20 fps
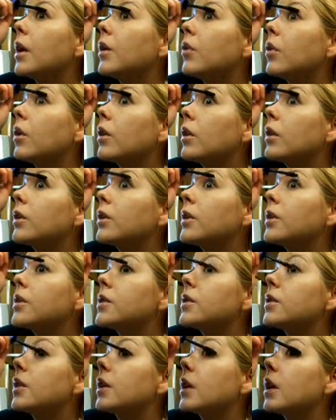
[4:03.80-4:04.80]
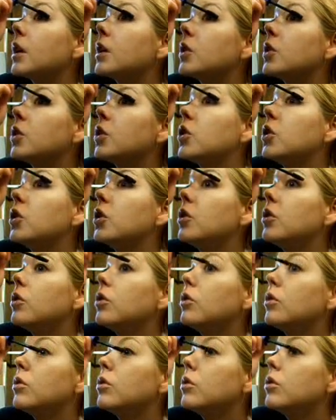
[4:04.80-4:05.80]
I've heard this is like a
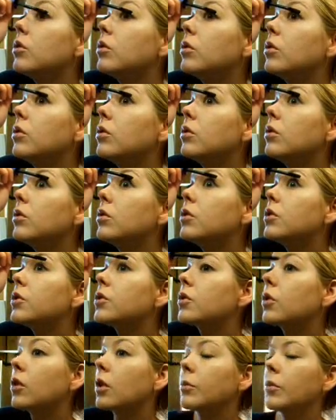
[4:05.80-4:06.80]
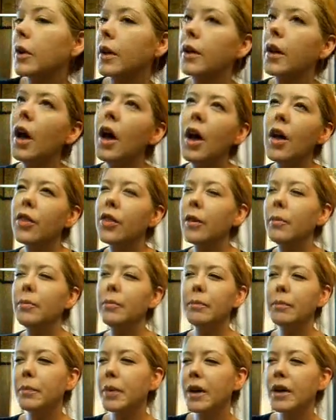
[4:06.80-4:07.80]
huge storm, like the
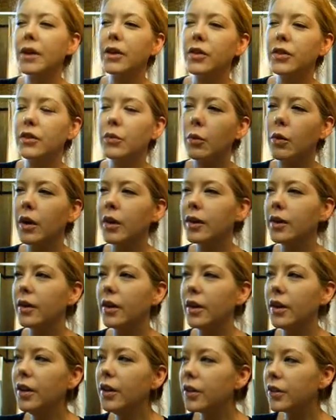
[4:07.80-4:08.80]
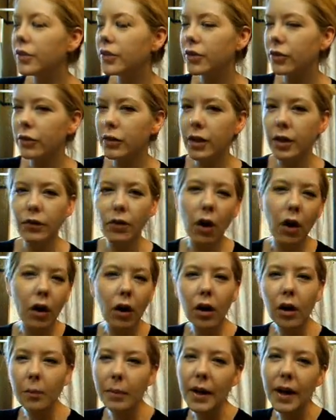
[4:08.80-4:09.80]
biggest one in the history of
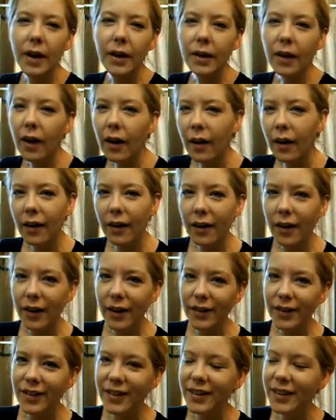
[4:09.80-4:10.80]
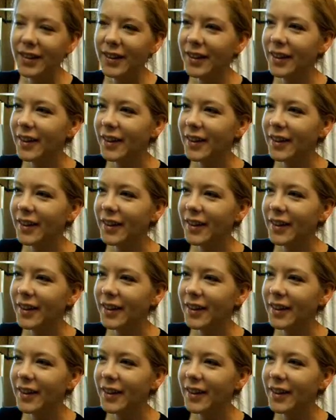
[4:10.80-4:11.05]
all mankind.